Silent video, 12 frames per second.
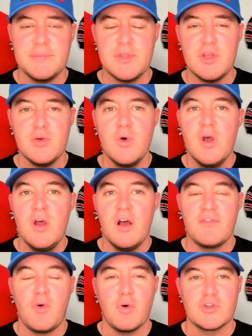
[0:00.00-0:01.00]
U,
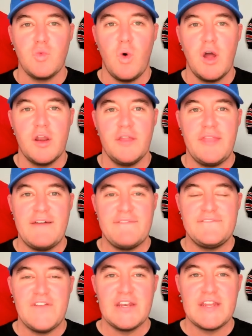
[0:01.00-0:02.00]
of course, won on that
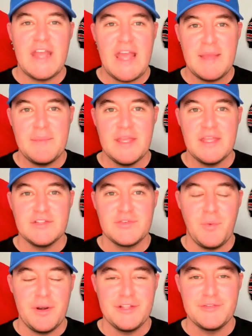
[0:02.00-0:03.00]
fun game in
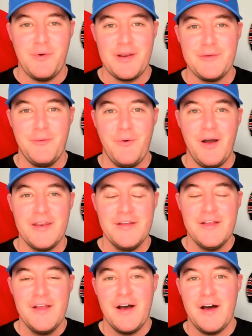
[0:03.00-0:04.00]
twenty twenty-one
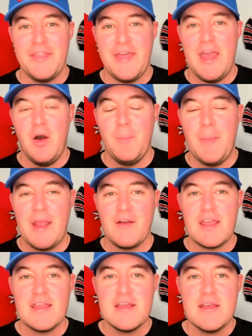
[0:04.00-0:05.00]
on the Hail
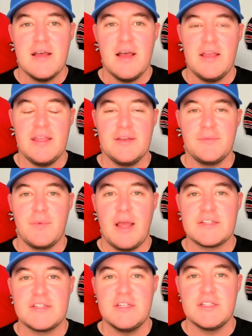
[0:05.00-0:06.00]
Mary uh, in
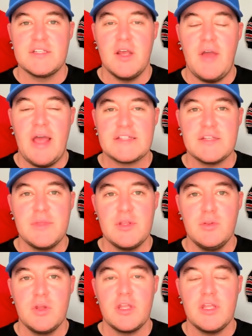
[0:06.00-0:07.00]
Ruston. So S M
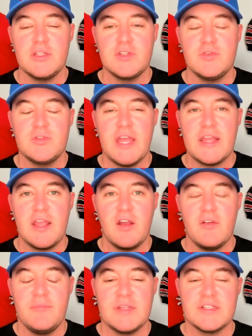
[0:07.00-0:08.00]
U looking to take
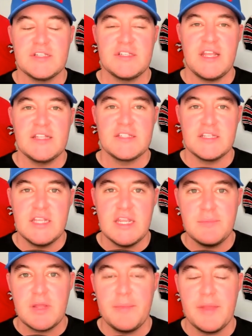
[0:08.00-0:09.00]
care of business against a
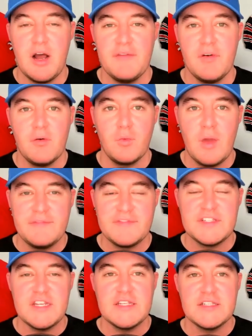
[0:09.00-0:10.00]
team coming off a rough
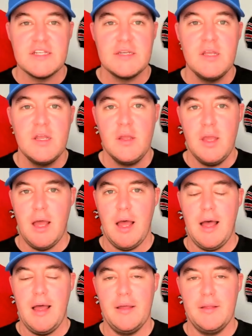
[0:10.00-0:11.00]
season
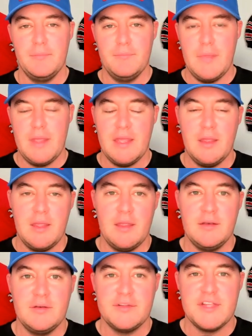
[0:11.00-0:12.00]
uh, in,
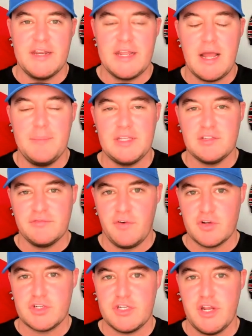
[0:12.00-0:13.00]
in Sonny Cumbie's
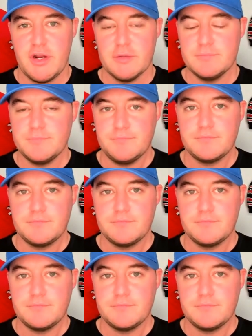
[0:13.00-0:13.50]
first year